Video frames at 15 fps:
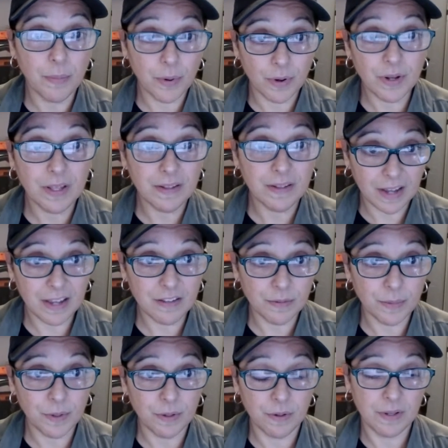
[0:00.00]
pretty
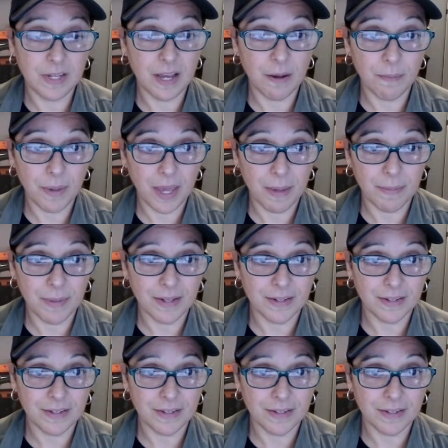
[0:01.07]
sizable down payment.